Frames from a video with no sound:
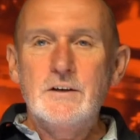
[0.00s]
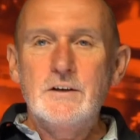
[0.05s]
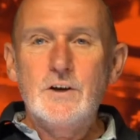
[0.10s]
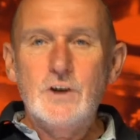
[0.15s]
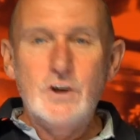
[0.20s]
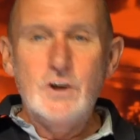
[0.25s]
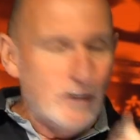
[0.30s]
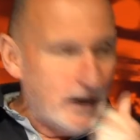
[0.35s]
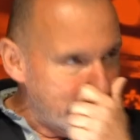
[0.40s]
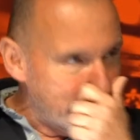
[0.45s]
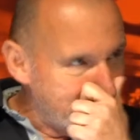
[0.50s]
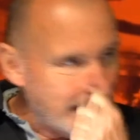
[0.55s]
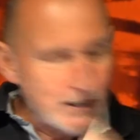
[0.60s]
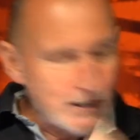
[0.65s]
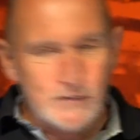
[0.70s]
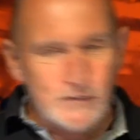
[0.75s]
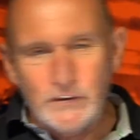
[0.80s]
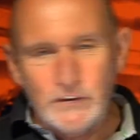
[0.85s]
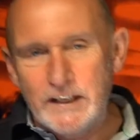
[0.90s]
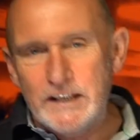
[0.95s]
All right,
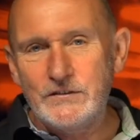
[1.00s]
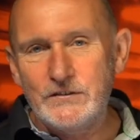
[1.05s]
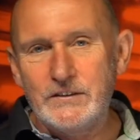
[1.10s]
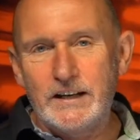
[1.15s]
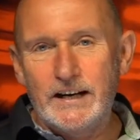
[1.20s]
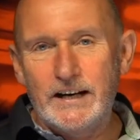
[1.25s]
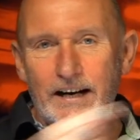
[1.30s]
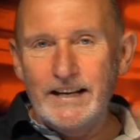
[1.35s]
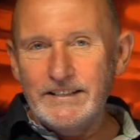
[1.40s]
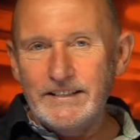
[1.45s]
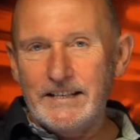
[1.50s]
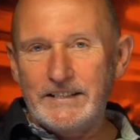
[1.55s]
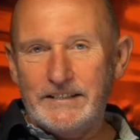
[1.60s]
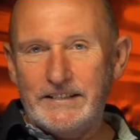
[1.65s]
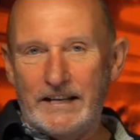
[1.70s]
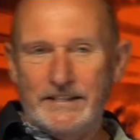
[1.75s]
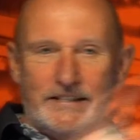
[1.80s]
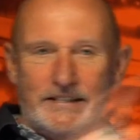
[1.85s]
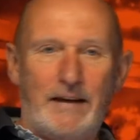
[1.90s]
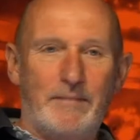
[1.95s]
thanks for listening. And as I
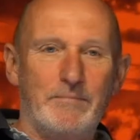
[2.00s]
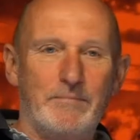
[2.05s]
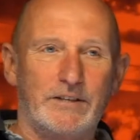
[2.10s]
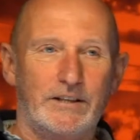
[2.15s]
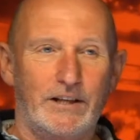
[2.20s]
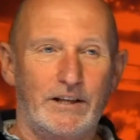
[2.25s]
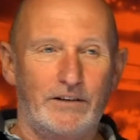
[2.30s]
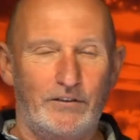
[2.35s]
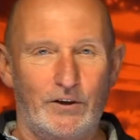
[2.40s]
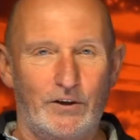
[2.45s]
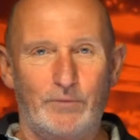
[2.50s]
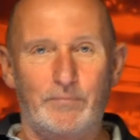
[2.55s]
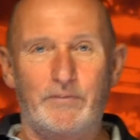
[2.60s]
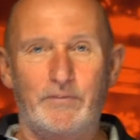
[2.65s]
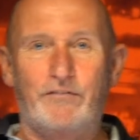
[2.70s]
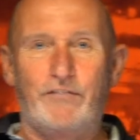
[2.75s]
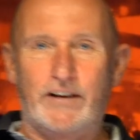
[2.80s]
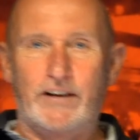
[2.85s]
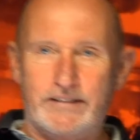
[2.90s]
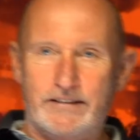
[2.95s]
said, Sam's in the room. In
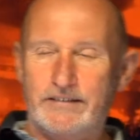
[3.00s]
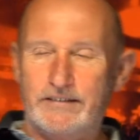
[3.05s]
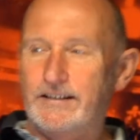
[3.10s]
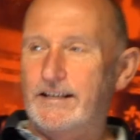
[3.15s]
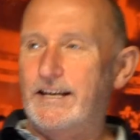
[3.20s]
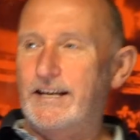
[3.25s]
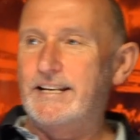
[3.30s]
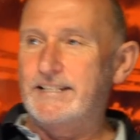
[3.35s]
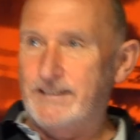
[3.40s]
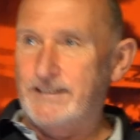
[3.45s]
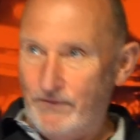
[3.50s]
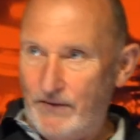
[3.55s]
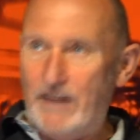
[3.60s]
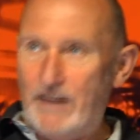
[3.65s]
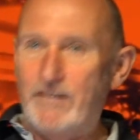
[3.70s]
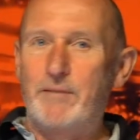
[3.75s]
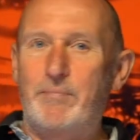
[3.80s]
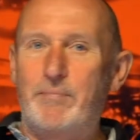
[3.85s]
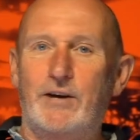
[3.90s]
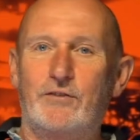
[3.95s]
fact, it's a
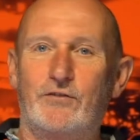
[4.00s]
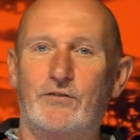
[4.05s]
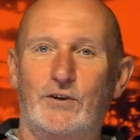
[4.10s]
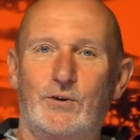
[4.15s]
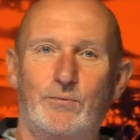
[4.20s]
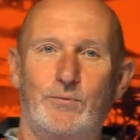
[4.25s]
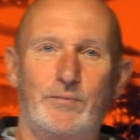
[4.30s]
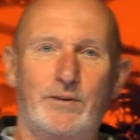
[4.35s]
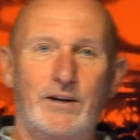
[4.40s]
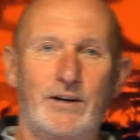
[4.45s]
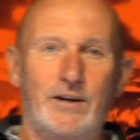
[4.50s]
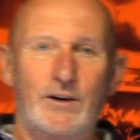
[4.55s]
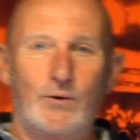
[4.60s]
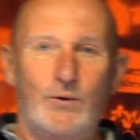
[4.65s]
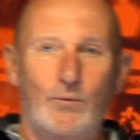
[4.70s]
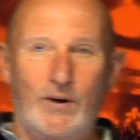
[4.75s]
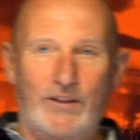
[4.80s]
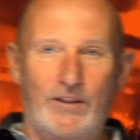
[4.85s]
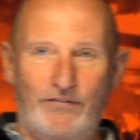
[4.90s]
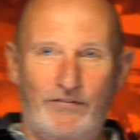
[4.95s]
very big room
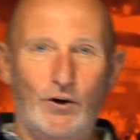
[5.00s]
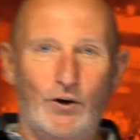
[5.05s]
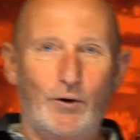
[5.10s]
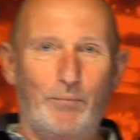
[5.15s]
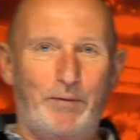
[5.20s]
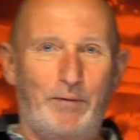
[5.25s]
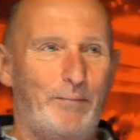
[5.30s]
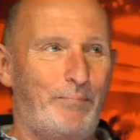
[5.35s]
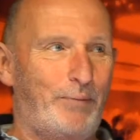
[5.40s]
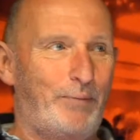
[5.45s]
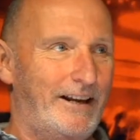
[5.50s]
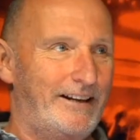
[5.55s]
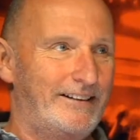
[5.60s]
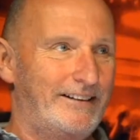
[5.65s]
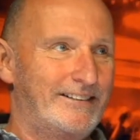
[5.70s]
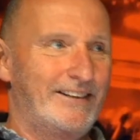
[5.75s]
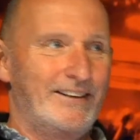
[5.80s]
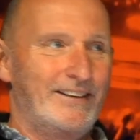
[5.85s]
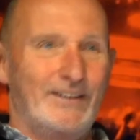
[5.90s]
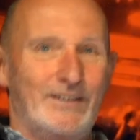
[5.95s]
with four people
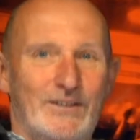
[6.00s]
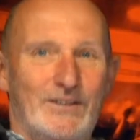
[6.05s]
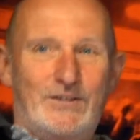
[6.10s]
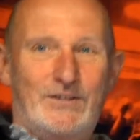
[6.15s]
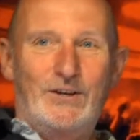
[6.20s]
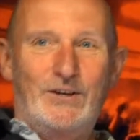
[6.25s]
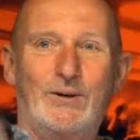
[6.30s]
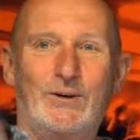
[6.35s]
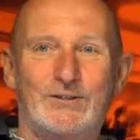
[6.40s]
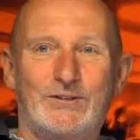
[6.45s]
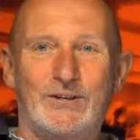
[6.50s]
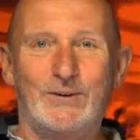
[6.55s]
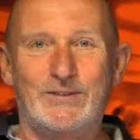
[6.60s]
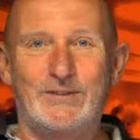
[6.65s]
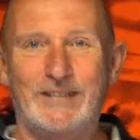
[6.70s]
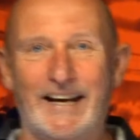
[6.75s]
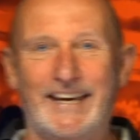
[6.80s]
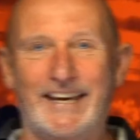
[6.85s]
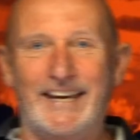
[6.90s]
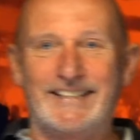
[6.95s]
in. Two
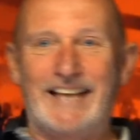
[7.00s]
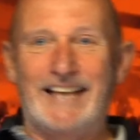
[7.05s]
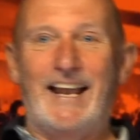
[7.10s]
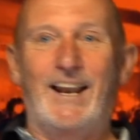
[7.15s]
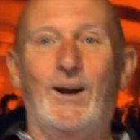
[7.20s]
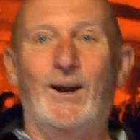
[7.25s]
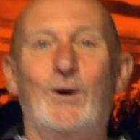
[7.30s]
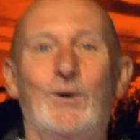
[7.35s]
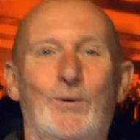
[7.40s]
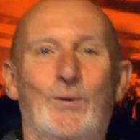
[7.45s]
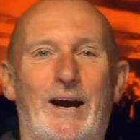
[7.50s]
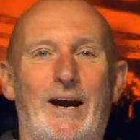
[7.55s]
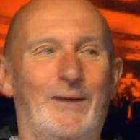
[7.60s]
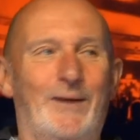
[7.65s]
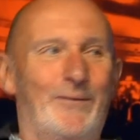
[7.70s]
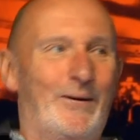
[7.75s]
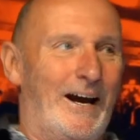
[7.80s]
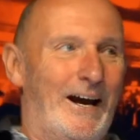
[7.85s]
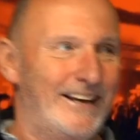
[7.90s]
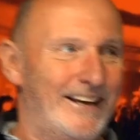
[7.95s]
techies a long way
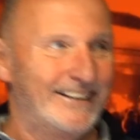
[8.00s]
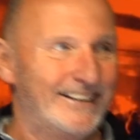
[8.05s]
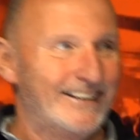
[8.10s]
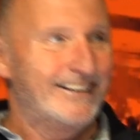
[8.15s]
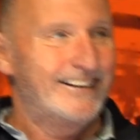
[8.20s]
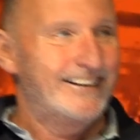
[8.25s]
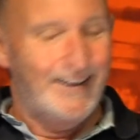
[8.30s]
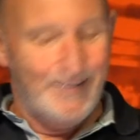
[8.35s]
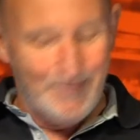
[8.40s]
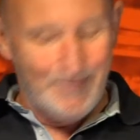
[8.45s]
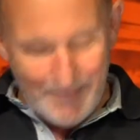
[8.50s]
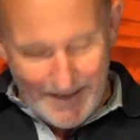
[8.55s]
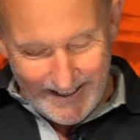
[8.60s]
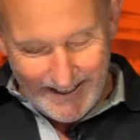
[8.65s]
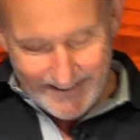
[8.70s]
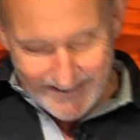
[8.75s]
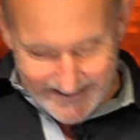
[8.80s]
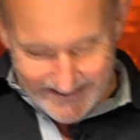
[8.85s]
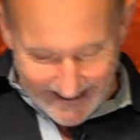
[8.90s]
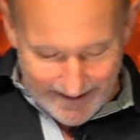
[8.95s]
away, and me
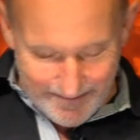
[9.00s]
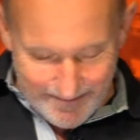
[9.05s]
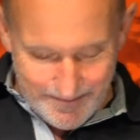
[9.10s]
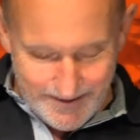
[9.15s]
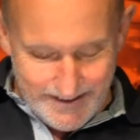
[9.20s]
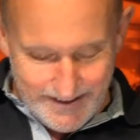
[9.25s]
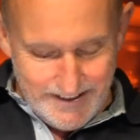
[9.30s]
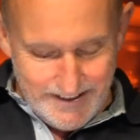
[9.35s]
and Sam.